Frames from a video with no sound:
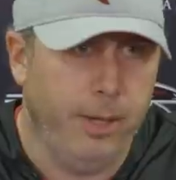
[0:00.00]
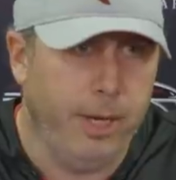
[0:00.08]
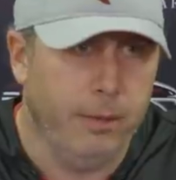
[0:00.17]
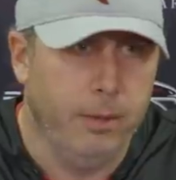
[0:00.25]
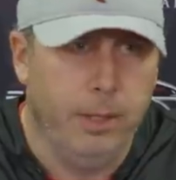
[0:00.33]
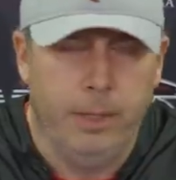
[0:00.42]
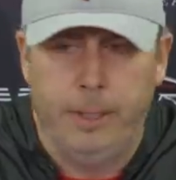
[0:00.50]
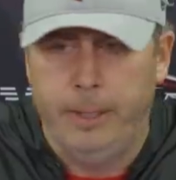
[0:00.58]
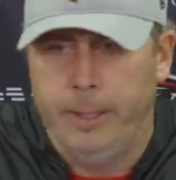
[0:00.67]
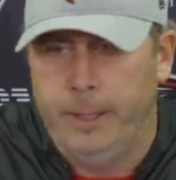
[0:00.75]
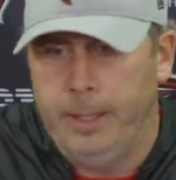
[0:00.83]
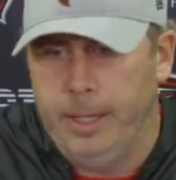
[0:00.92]
out,
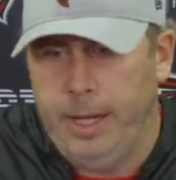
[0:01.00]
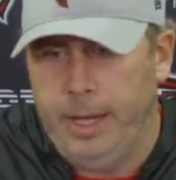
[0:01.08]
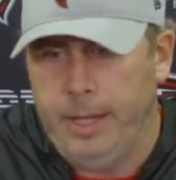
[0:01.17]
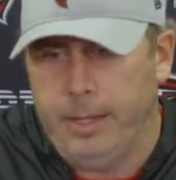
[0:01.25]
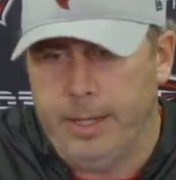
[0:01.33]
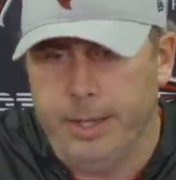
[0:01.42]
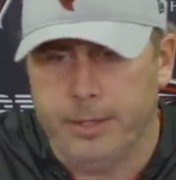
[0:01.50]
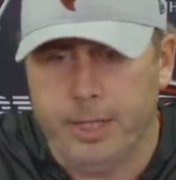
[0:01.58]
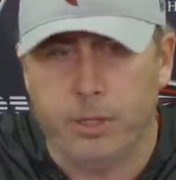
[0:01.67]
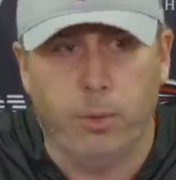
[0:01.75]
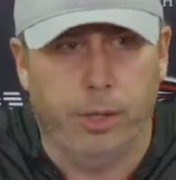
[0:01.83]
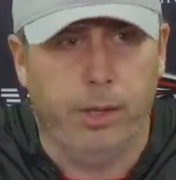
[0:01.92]
and you got to
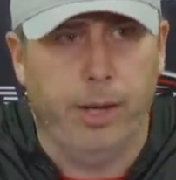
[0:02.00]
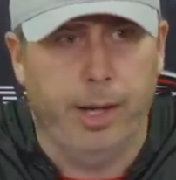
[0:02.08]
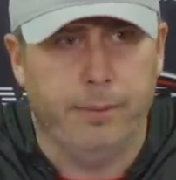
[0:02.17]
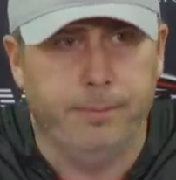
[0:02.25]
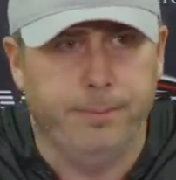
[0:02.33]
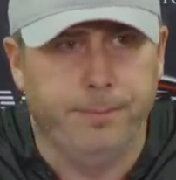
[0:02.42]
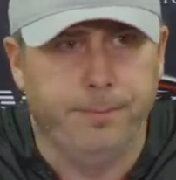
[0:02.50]
assess where you're at.